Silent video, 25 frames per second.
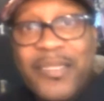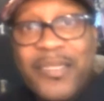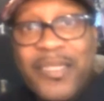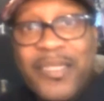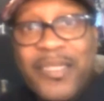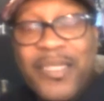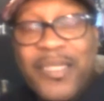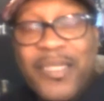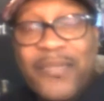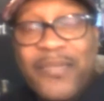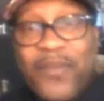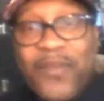
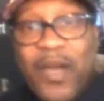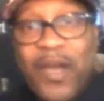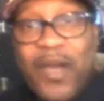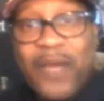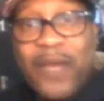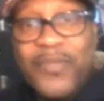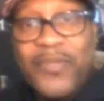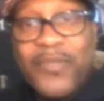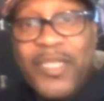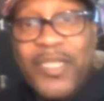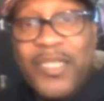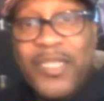
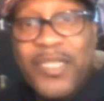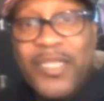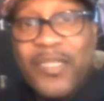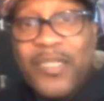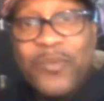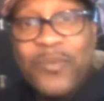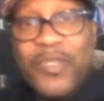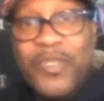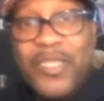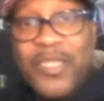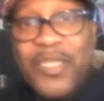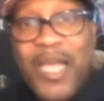involved in it.
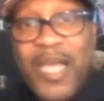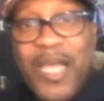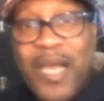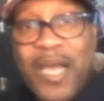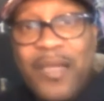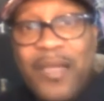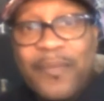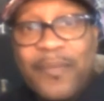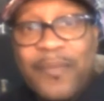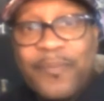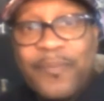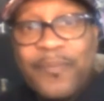It was
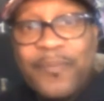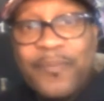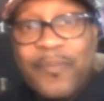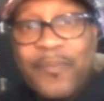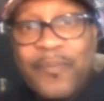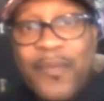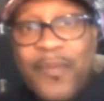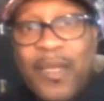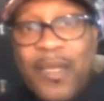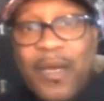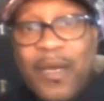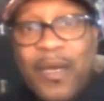not
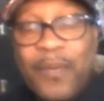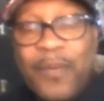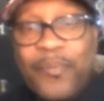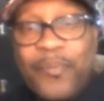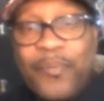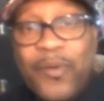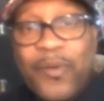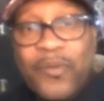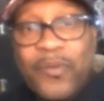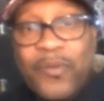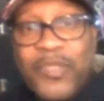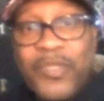a
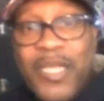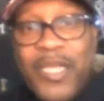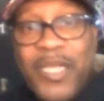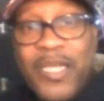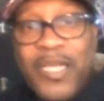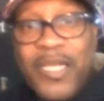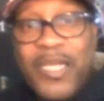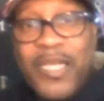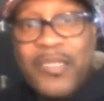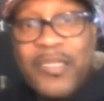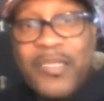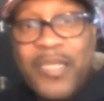
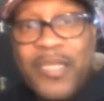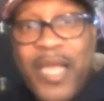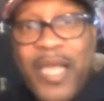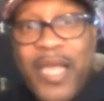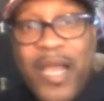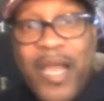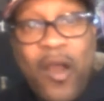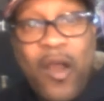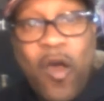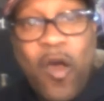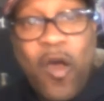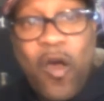protest
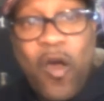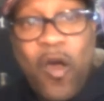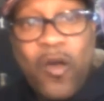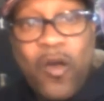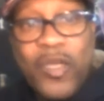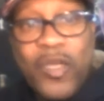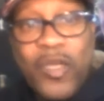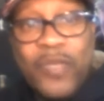at all.